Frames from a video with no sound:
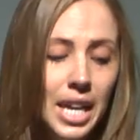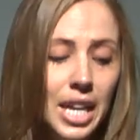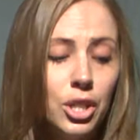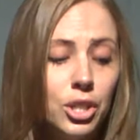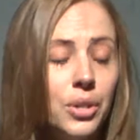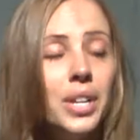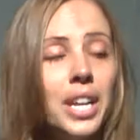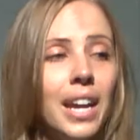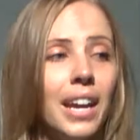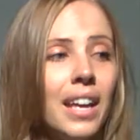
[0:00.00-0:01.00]

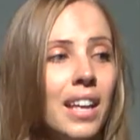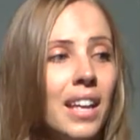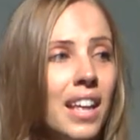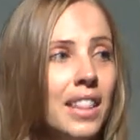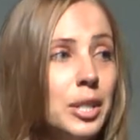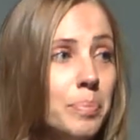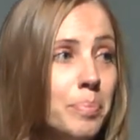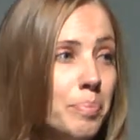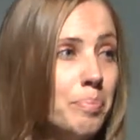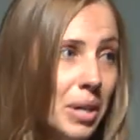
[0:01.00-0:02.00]
including
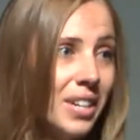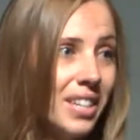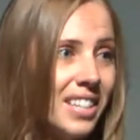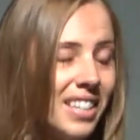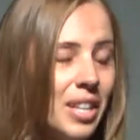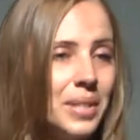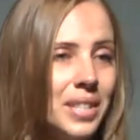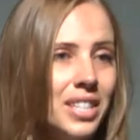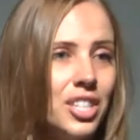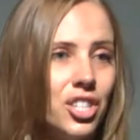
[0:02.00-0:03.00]
this book that was
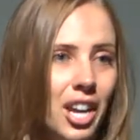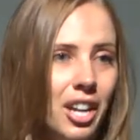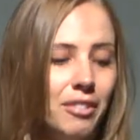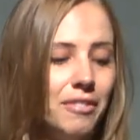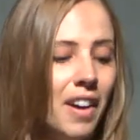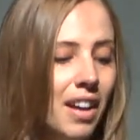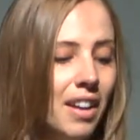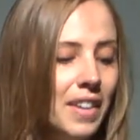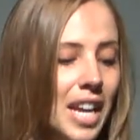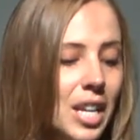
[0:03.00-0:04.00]
on the shelf
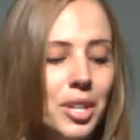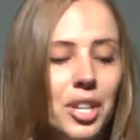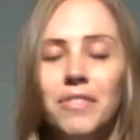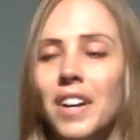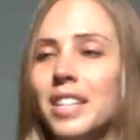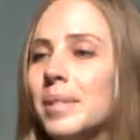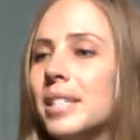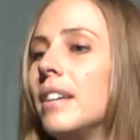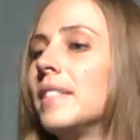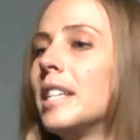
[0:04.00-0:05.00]
of anyone who found
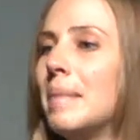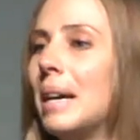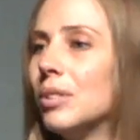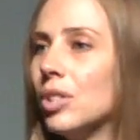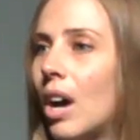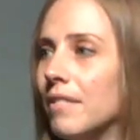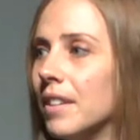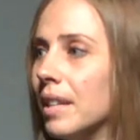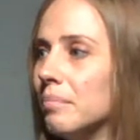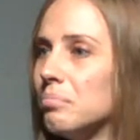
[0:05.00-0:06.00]
themselves in the mountains
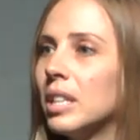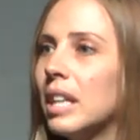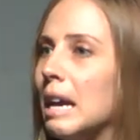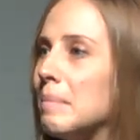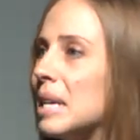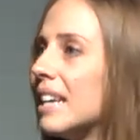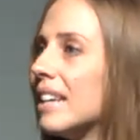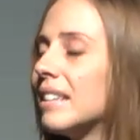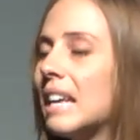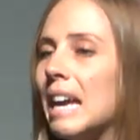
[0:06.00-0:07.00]
often,
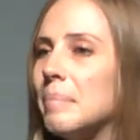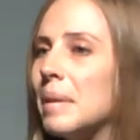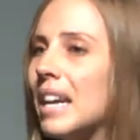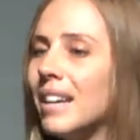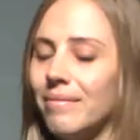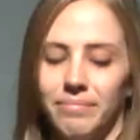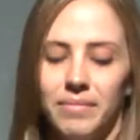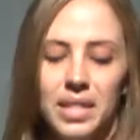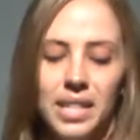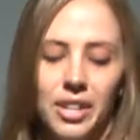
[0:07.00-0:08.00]
climbing,
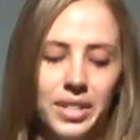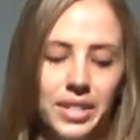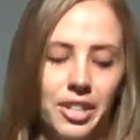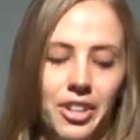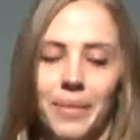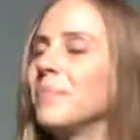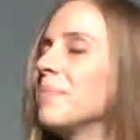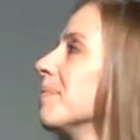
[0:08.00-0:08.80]
camping, etc., etc.